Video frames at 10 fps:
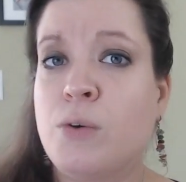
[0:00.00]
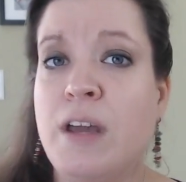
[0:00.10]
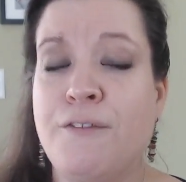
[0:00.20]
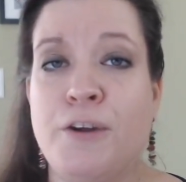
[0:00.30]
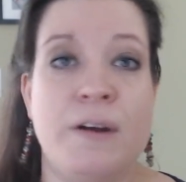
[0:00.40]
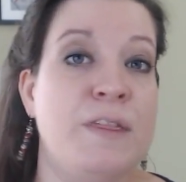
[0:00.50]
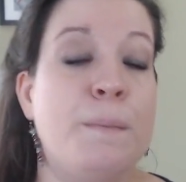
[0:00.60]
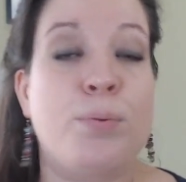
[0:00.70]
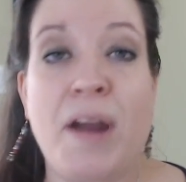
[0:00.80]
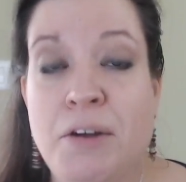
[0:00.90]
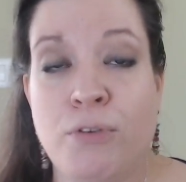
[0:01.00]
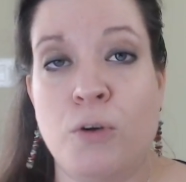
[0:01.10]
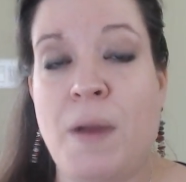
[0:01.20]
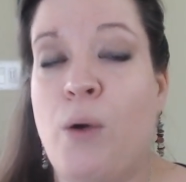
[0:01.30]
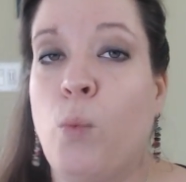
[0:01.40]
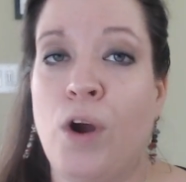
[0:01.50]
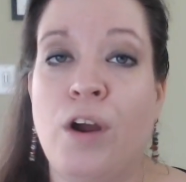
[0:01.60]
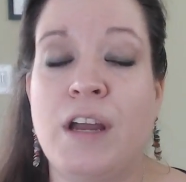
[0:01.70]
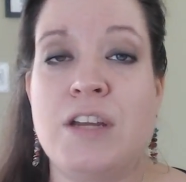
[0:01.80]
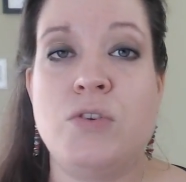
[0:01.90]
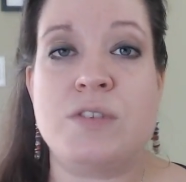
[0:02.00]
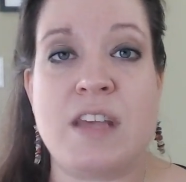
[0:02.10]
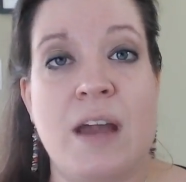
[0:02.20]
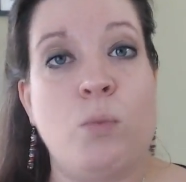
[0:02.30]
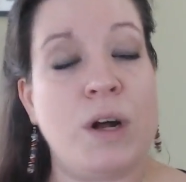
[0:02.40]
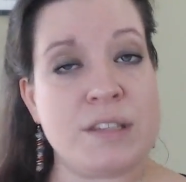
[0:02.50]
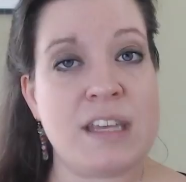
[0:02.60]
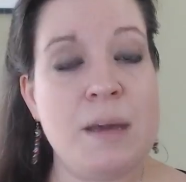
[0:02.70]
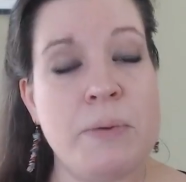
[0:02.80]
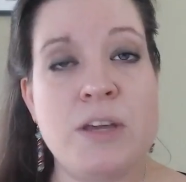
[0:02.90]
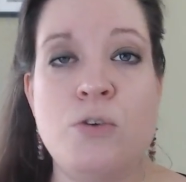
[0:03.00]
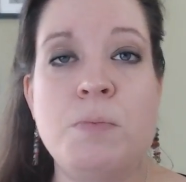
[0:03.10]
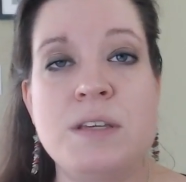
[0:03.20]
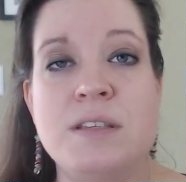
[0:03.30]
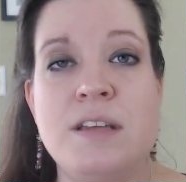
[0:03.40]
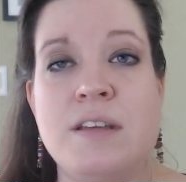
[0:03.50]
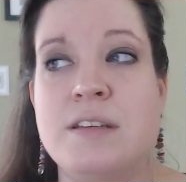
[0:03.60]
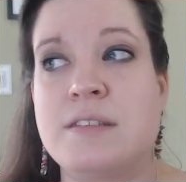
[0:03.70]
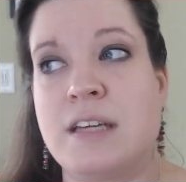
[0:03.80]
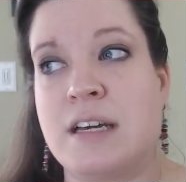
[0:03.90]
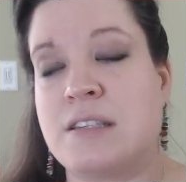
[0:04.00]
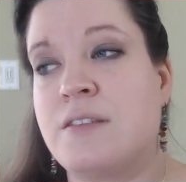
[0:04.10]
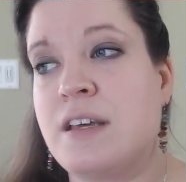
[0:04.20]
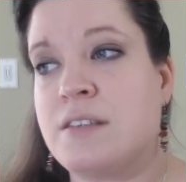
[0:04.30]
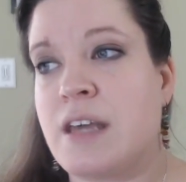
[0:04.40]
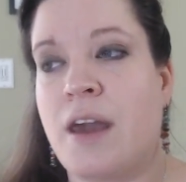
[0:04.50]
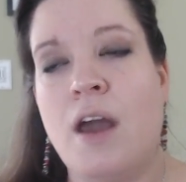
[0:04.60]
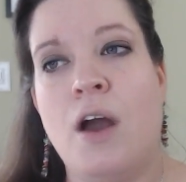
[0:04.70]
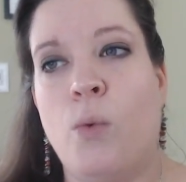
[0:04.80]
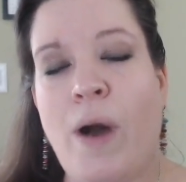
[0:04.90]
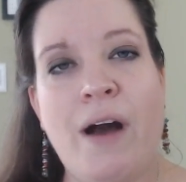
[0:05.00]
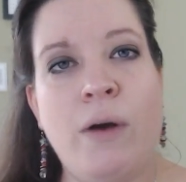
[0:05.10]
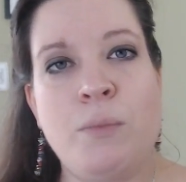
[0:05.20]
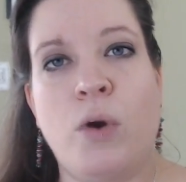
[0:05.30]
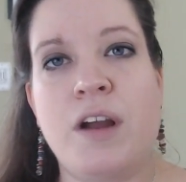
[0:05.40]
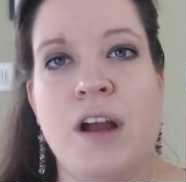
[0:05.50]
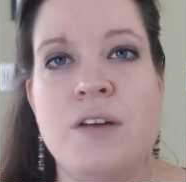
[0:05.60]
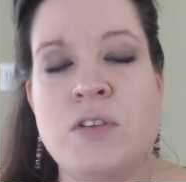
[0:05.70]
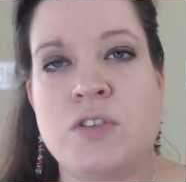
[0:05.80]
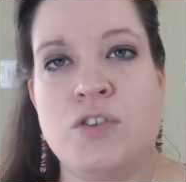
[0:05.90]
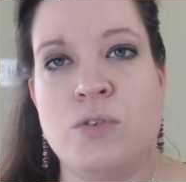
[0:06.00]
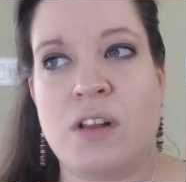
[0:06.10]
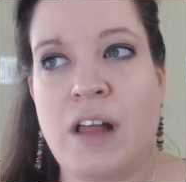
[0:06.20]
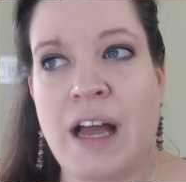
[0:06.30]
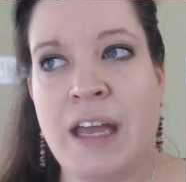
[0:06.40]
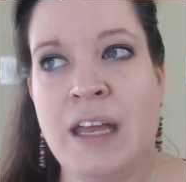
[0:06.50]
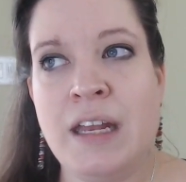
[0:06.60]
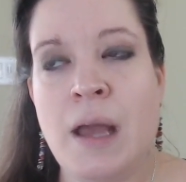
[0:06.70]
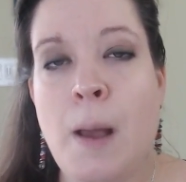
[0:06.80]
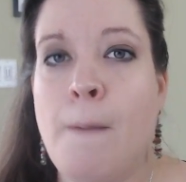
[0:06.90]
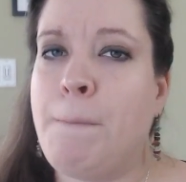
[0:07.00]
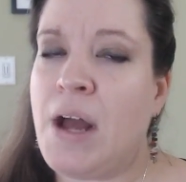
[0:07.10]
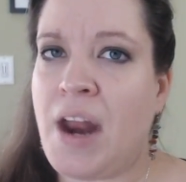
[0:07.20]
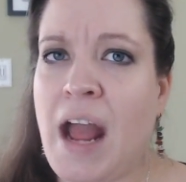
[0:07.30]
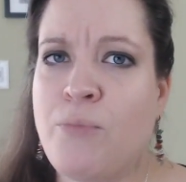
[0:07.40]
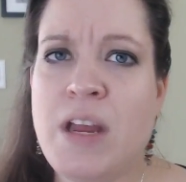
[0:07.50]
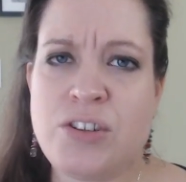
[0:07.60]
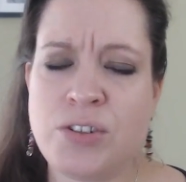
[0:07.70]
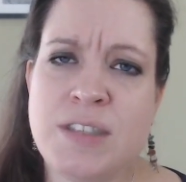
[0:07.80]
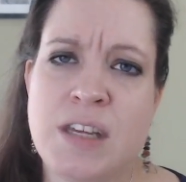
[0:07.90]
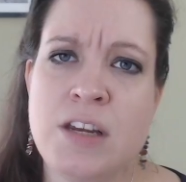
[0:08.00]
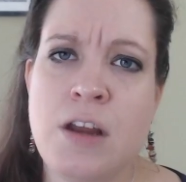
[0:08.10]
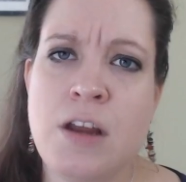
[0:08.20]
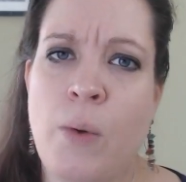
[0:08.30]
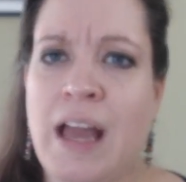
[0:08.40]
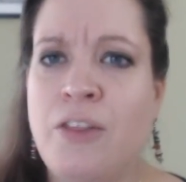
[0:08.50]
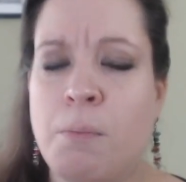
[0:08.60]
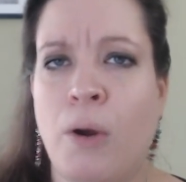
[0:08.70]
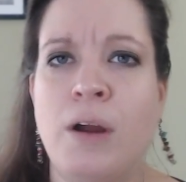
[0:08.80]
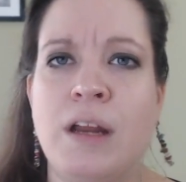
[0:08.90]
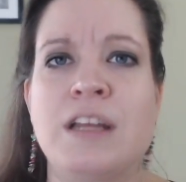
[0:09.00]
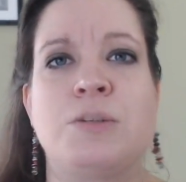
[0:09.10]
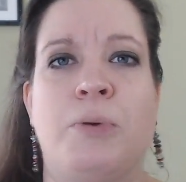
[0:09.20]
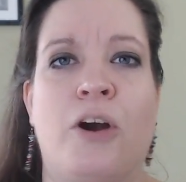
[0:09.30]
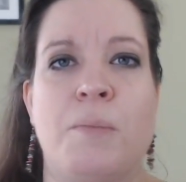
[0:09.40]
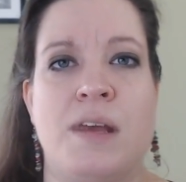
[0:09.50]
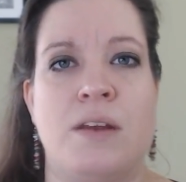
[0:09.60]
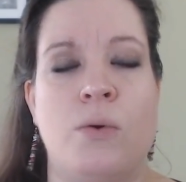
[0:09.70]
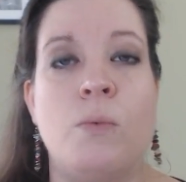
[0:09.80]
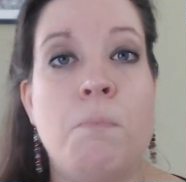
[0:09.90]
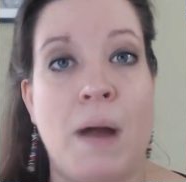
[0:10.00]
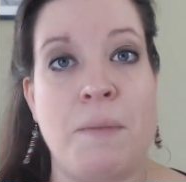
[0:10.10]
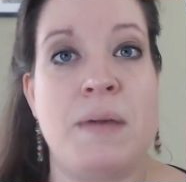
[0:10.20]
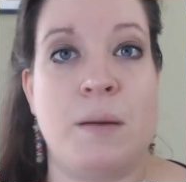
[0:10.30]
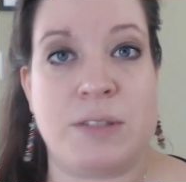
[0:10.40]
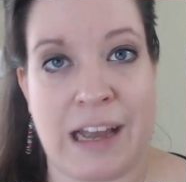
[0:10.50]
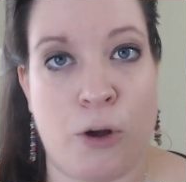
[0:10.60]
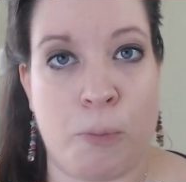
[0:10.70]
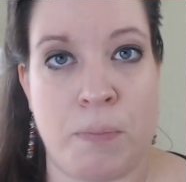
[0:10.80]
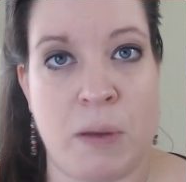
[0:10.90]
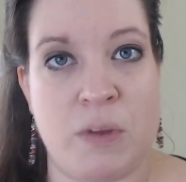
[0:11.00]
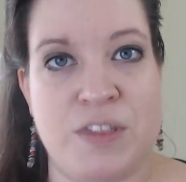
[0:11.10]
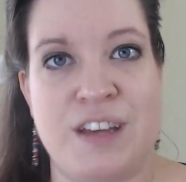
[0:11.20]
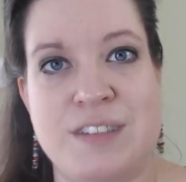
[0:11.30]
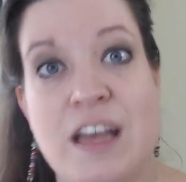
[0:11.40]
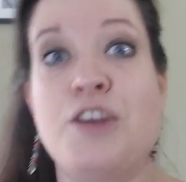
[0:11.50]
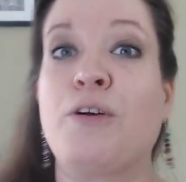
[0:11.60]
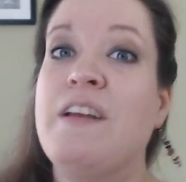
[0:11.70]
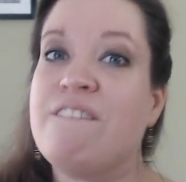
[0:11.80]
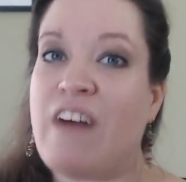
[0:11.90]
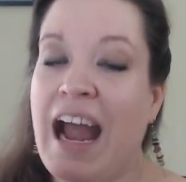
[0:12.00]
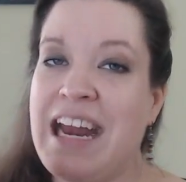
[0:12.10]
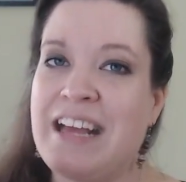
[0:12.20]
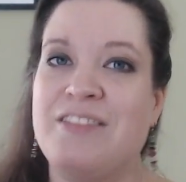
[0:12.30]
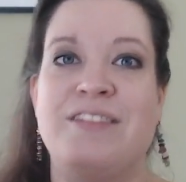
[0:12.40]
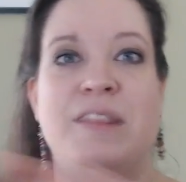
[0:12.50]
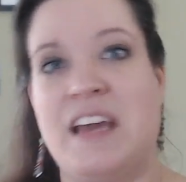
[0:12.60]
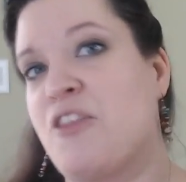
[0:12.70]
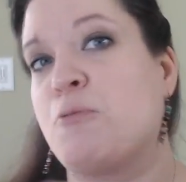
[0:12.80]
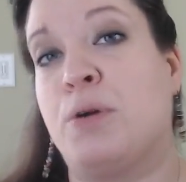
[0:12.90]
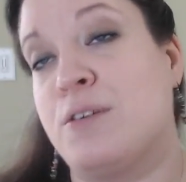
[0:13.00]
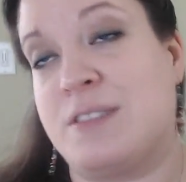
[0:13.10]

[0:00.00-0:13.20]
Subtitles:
So if you're in the break room at work and you say, what's keeping you busy these days? And they say, wow, I'm working on this new client, but I'm interested in knowing how the marketing department might be able to help me with this. You're inviting the other